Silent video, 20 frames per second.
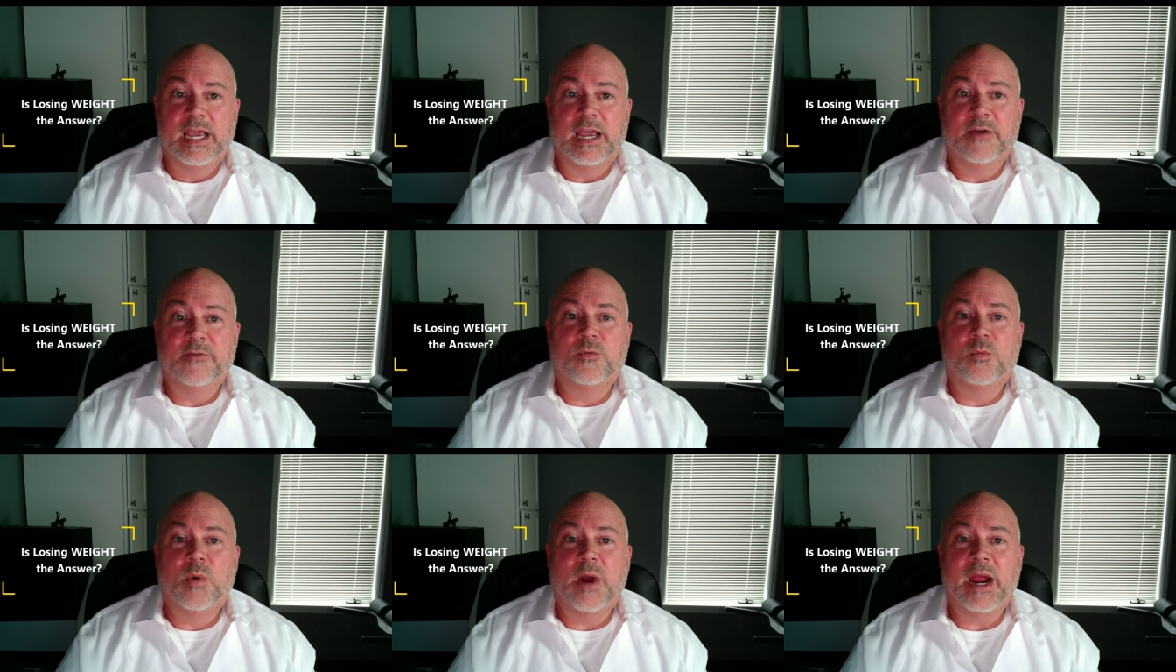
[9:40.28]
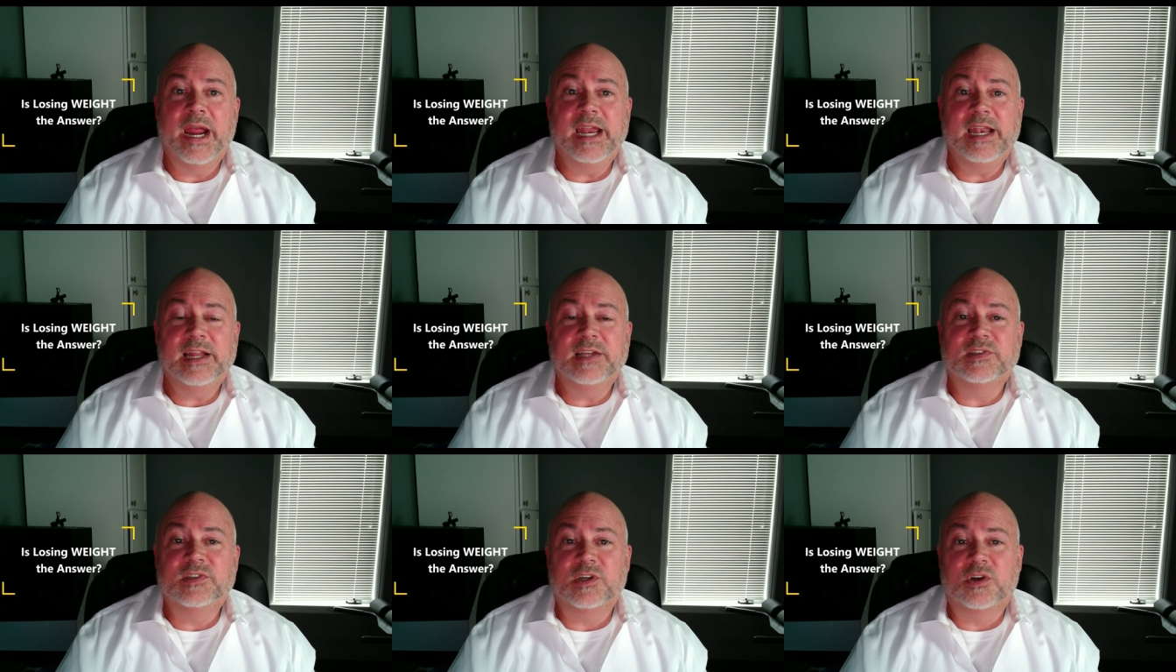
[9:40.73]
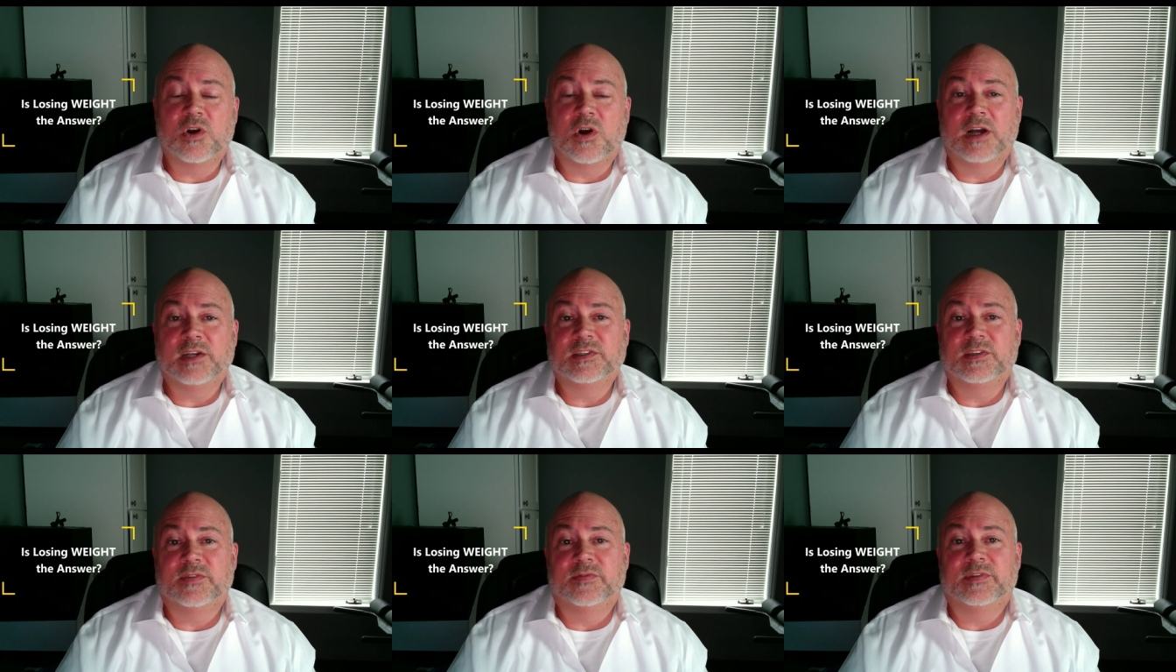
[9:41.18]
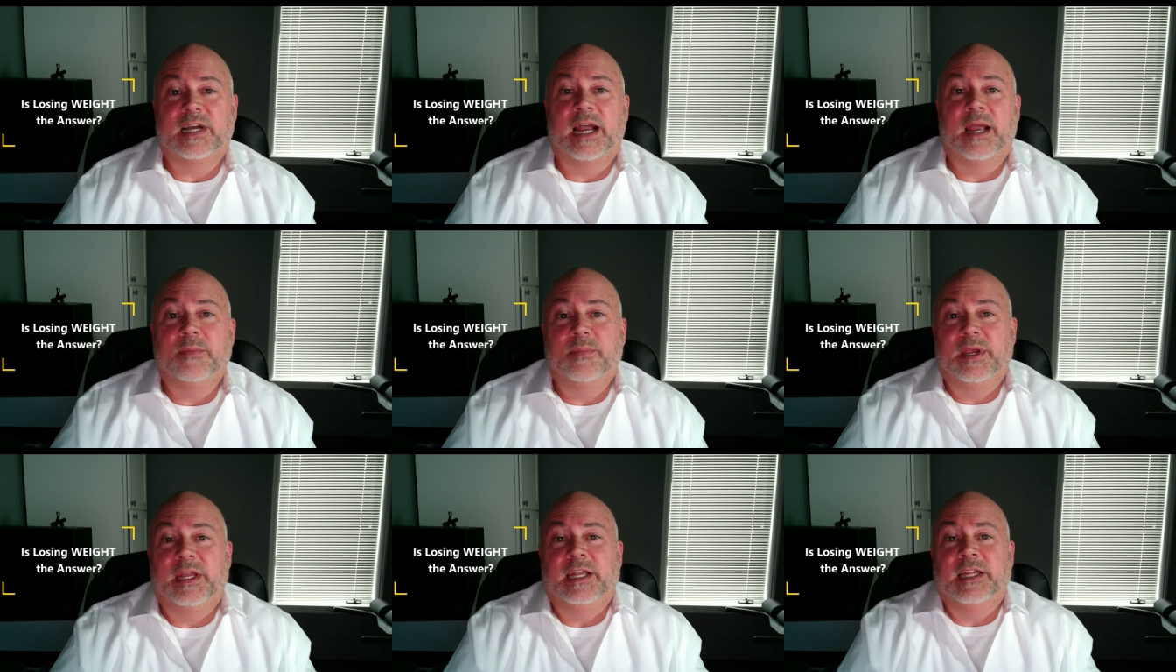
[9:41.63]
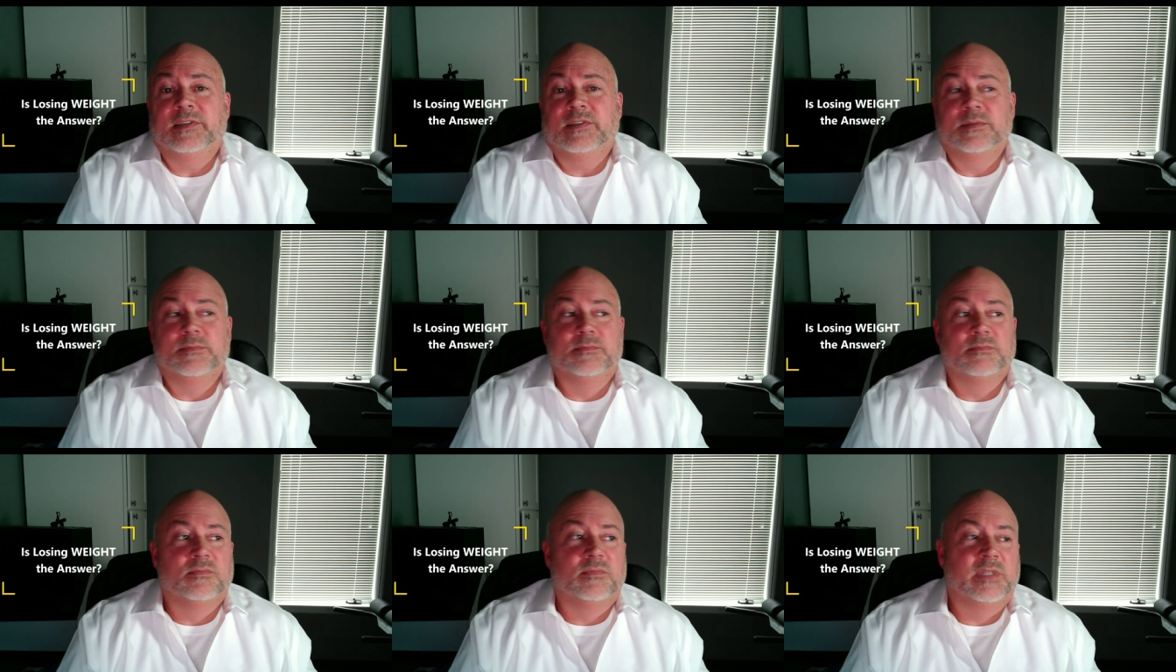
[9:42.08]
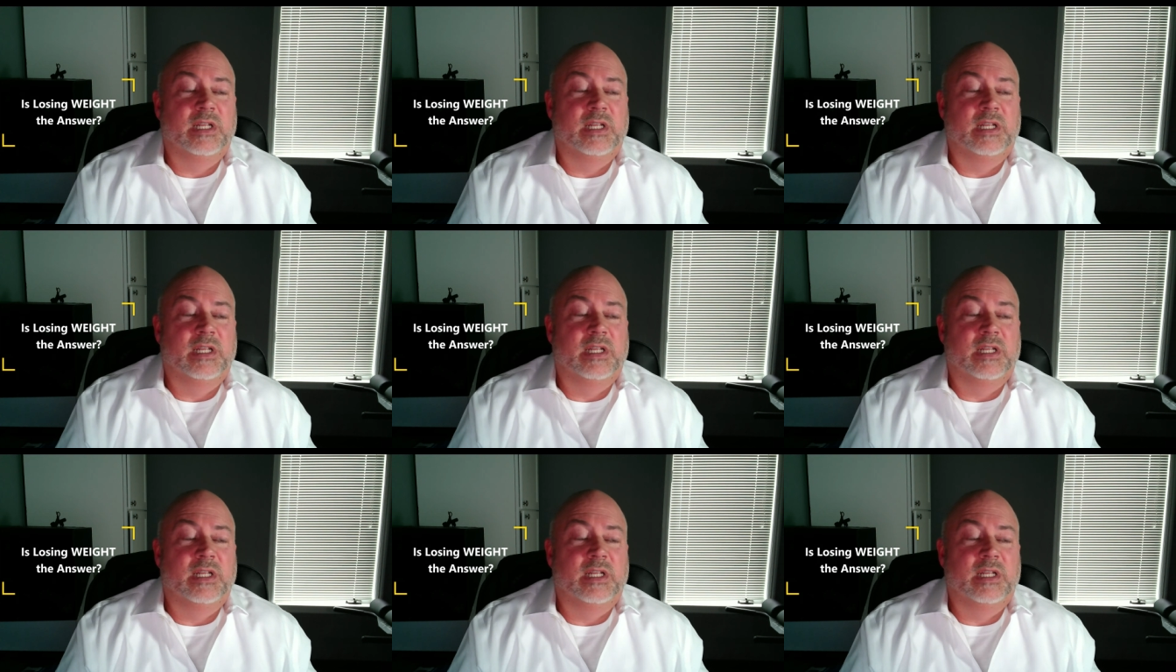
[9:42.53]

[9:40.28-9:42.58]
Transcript: If weight is the cause of diabetes,